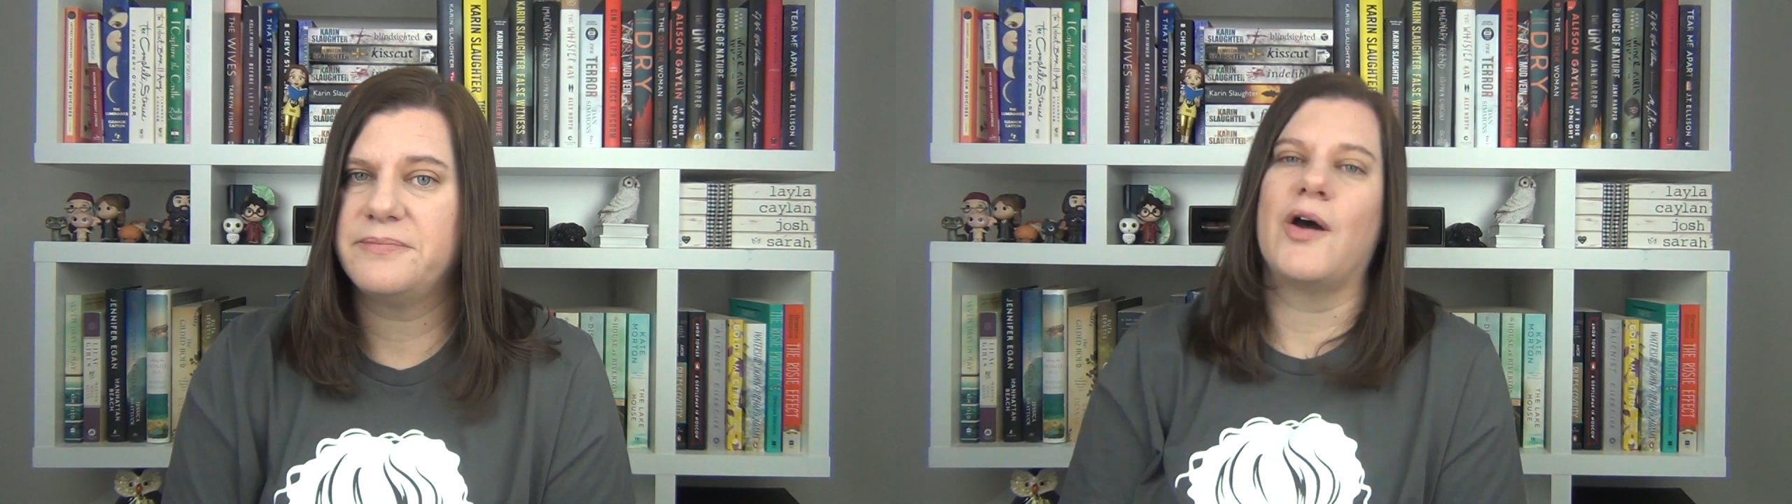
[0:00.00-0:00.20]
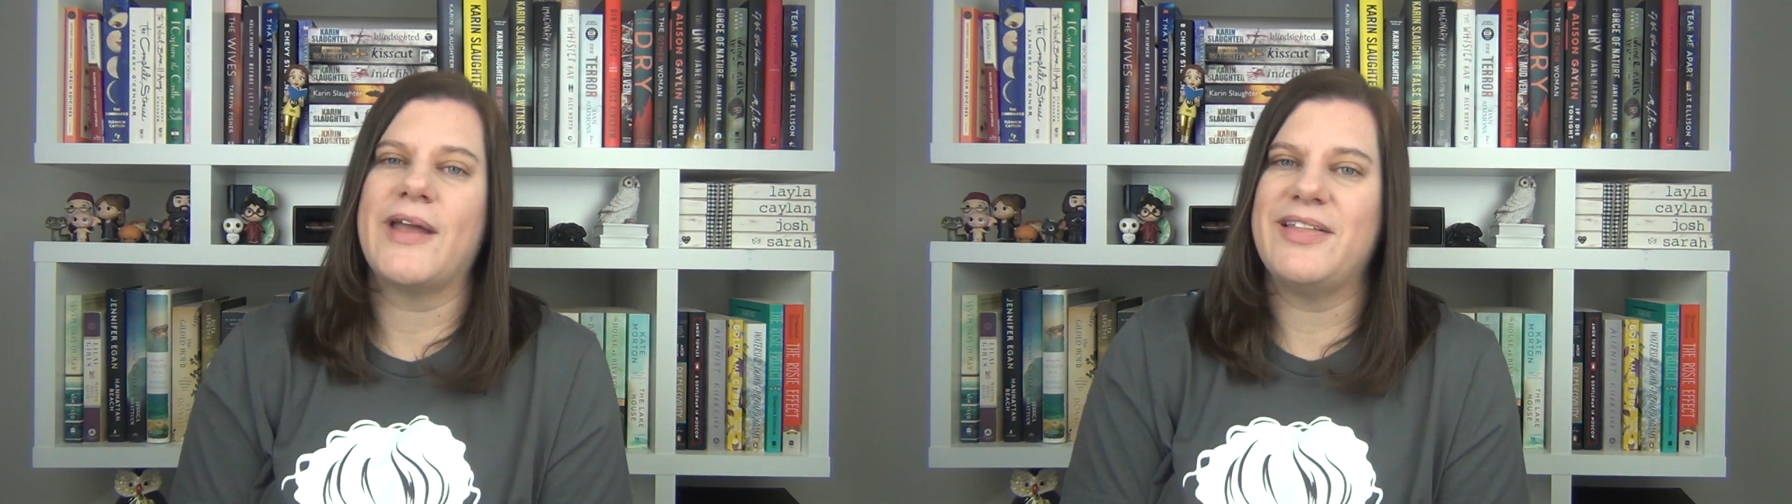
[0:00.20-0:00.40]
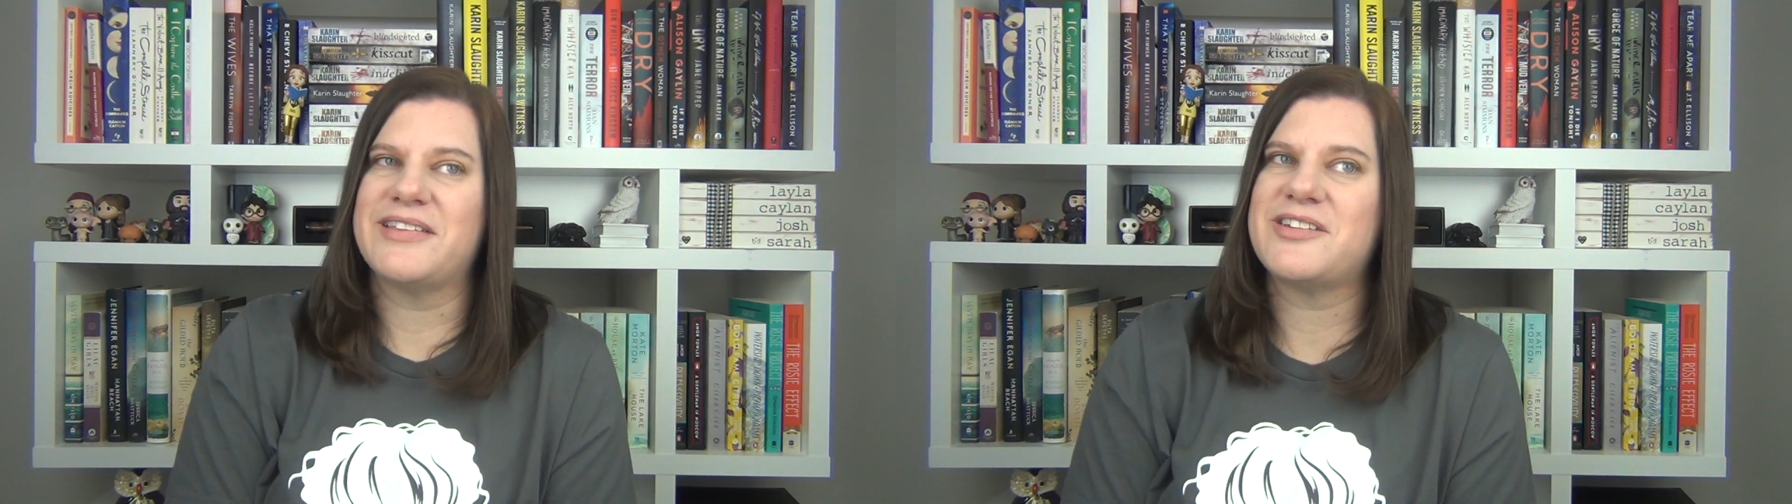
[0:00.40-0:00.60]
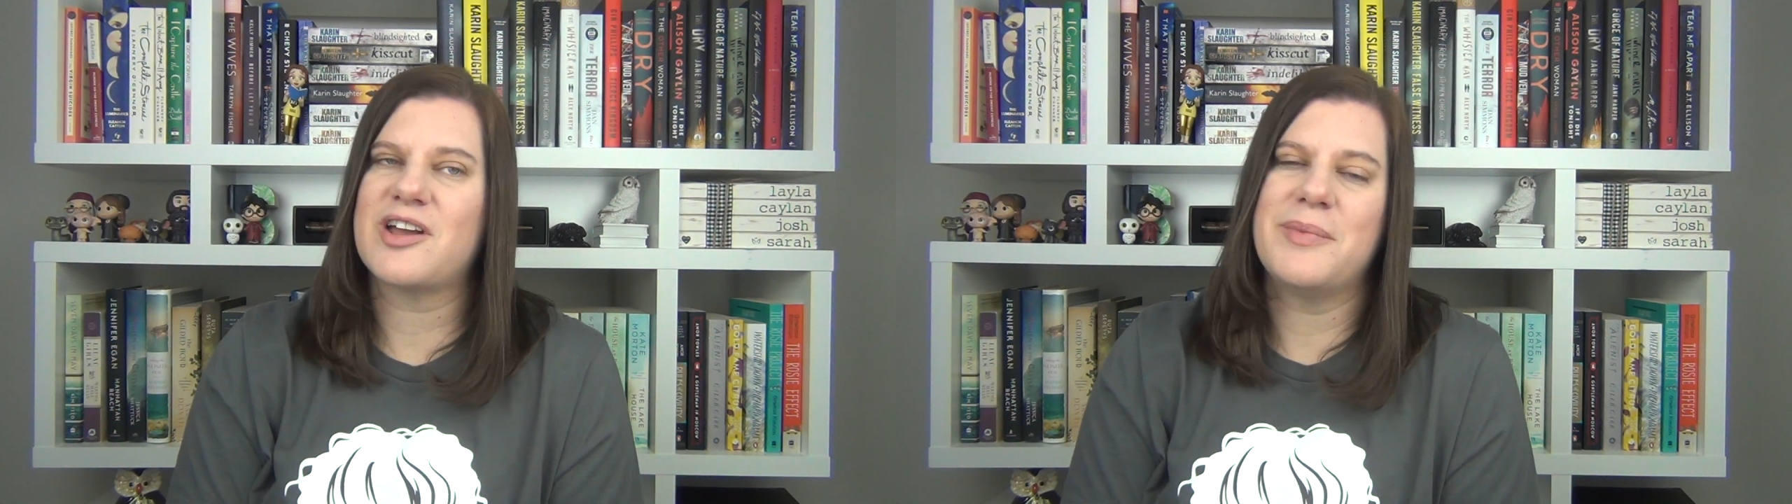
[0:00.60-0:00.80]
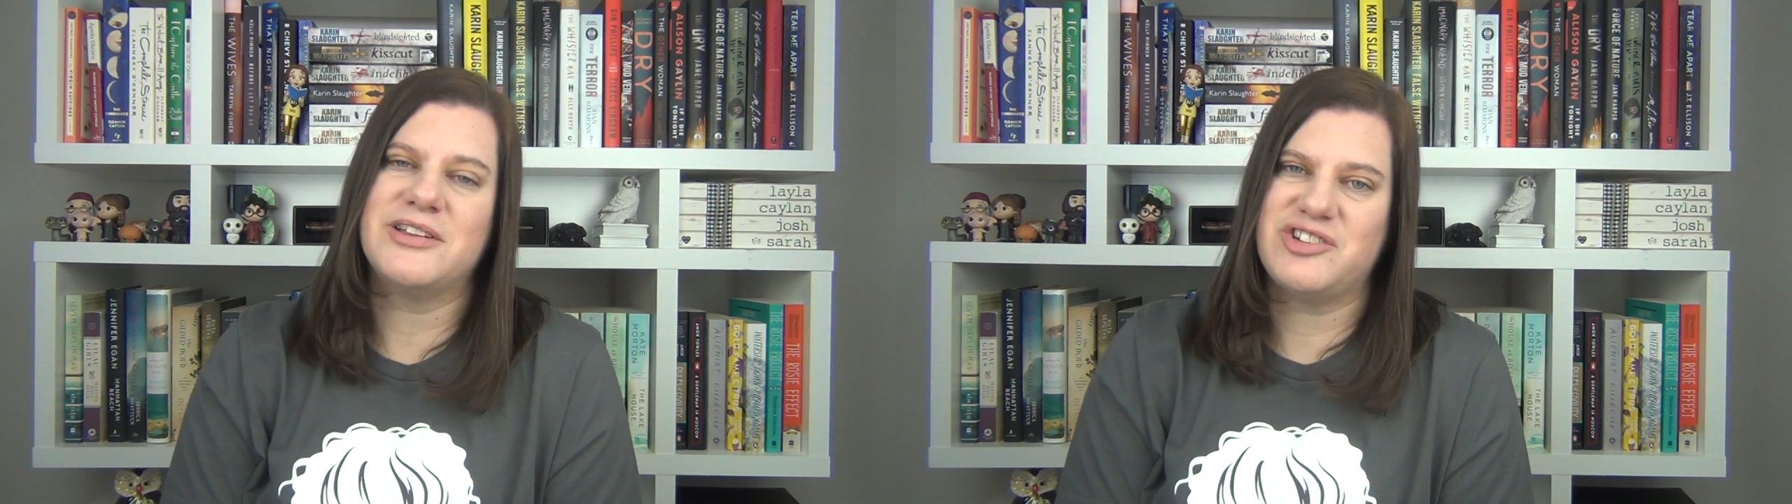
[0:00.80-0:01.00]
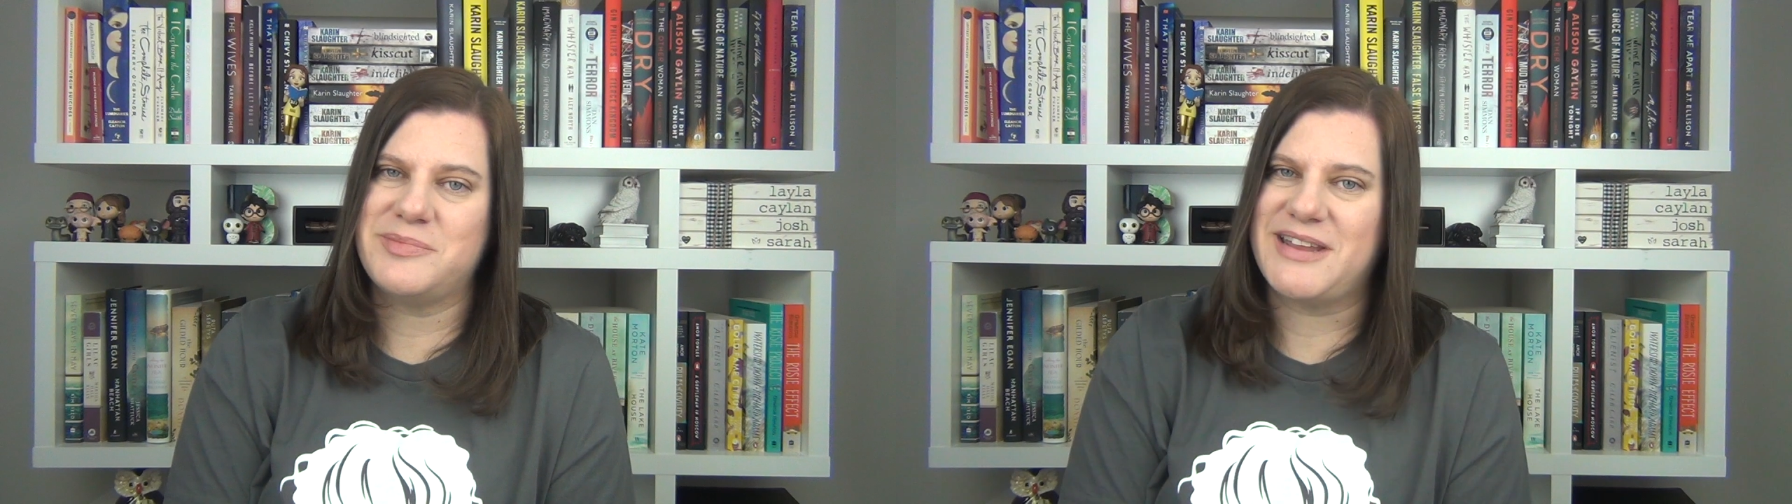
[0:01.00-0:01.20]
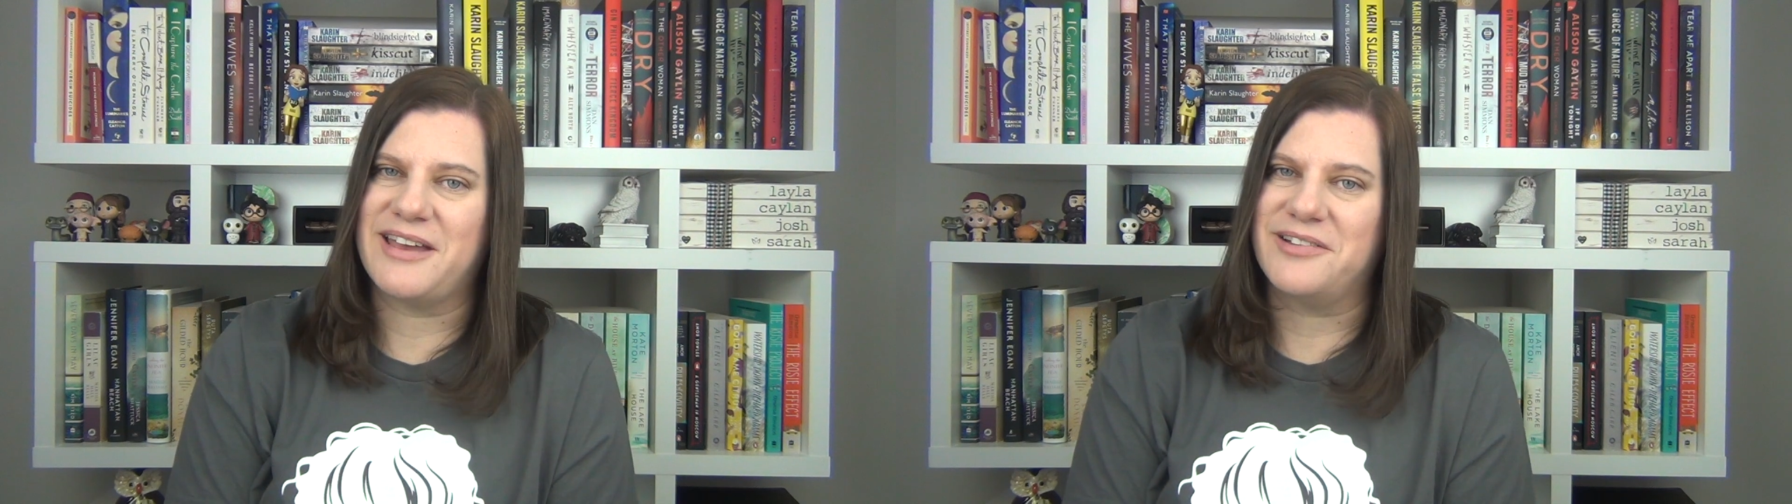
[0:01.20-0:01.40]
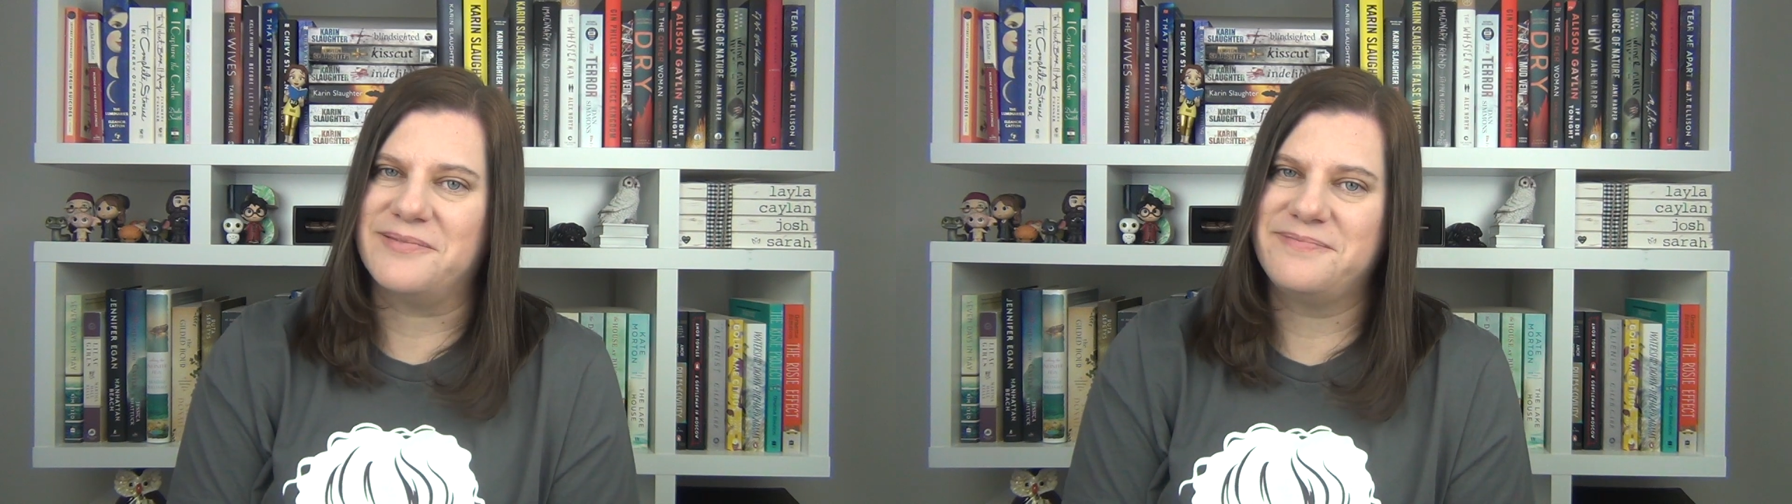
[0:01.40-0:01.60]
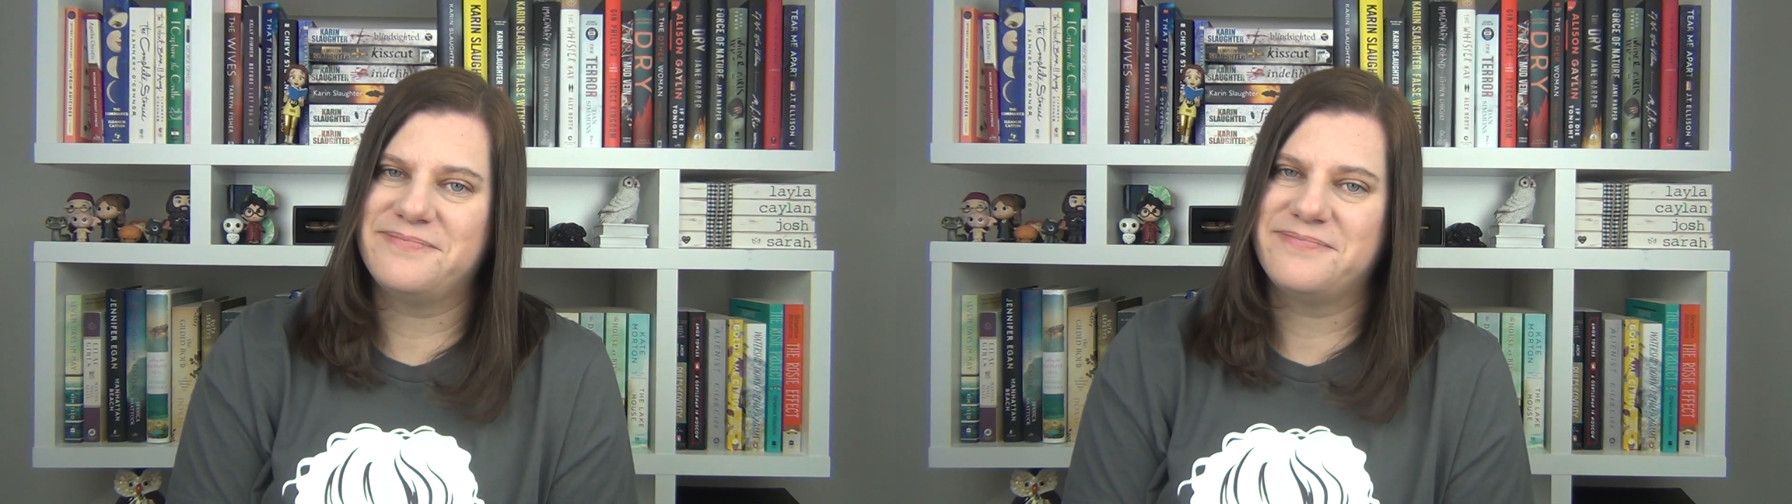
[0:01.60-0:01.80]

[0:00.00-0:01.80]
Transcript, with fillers: Okay, let's talk about Jim Dale.